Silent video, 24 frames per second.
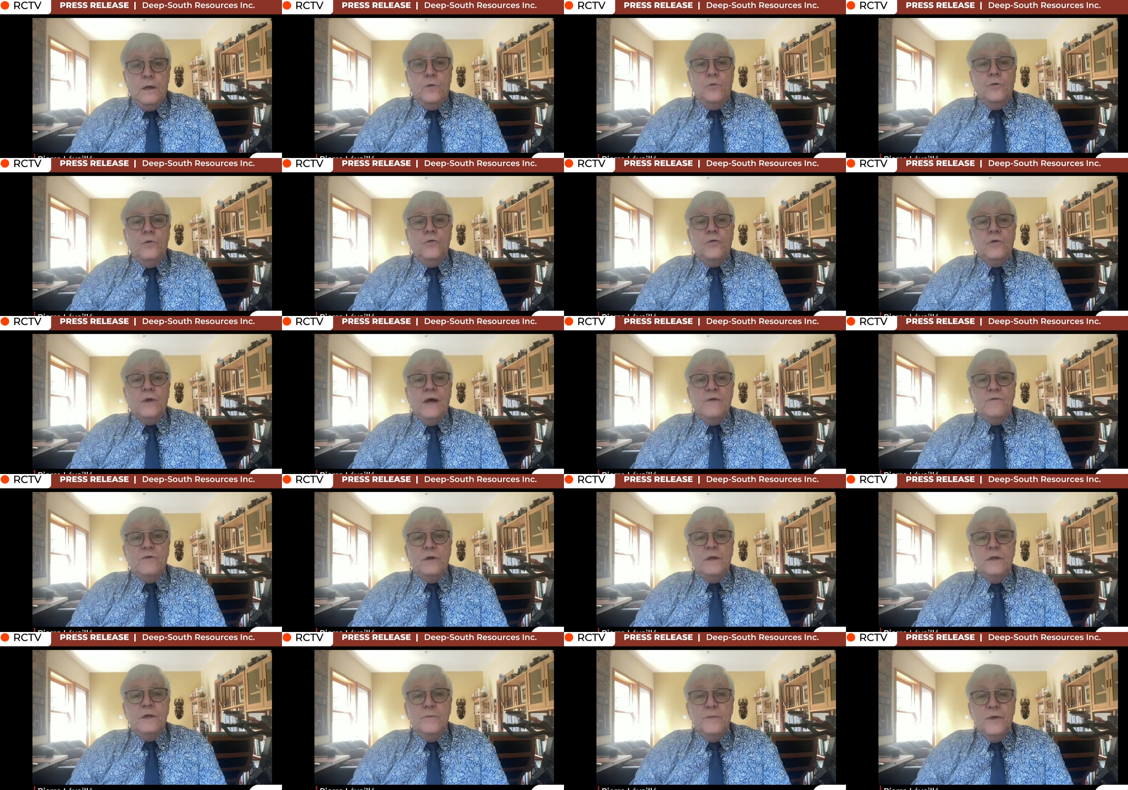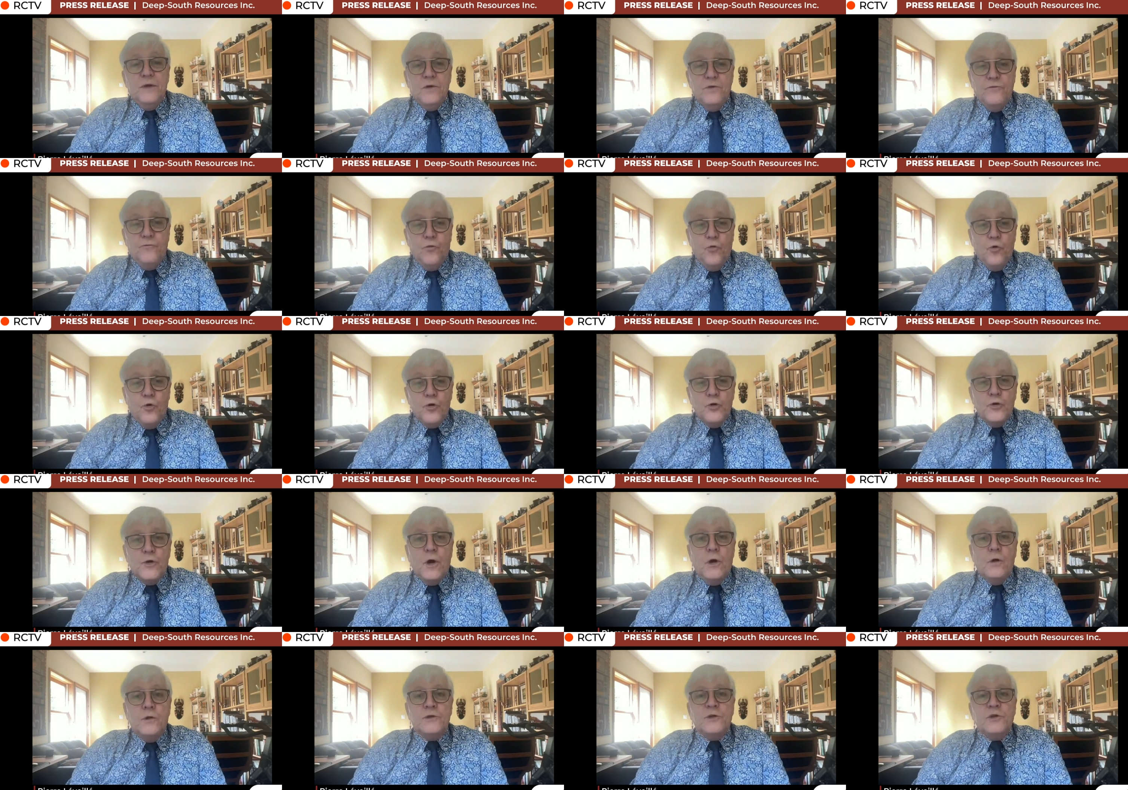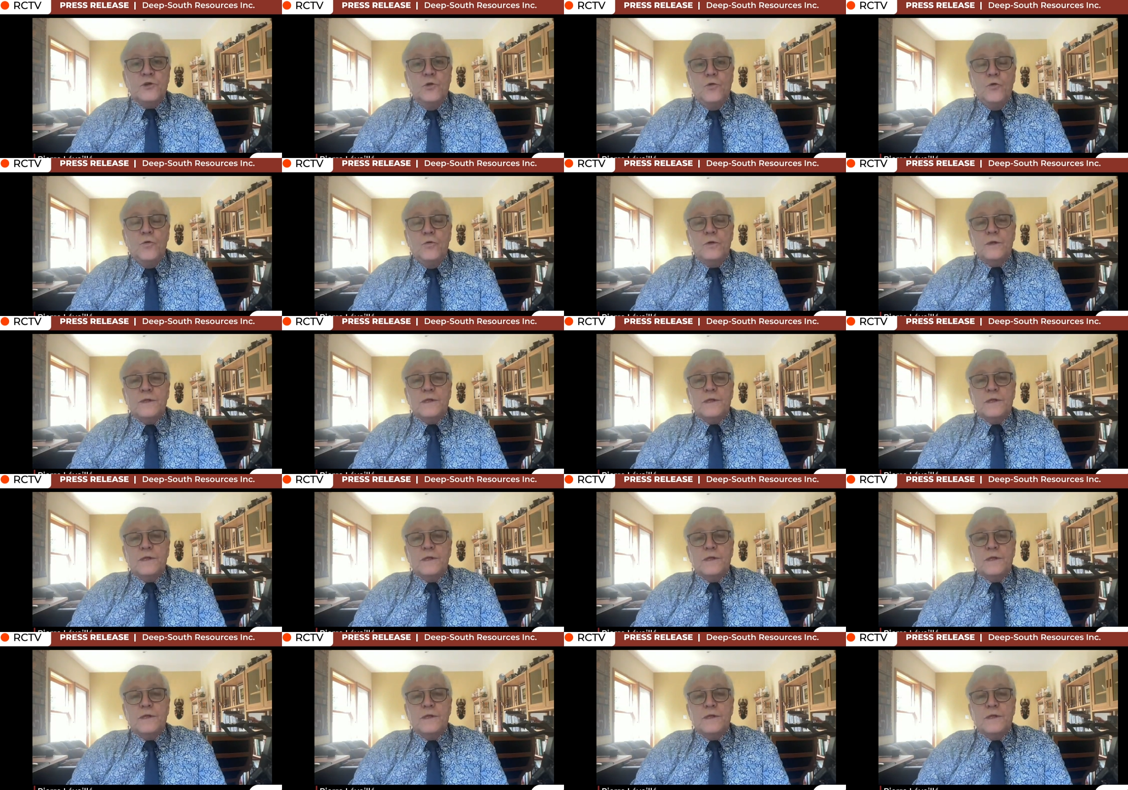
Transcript: We will have a little bit of work also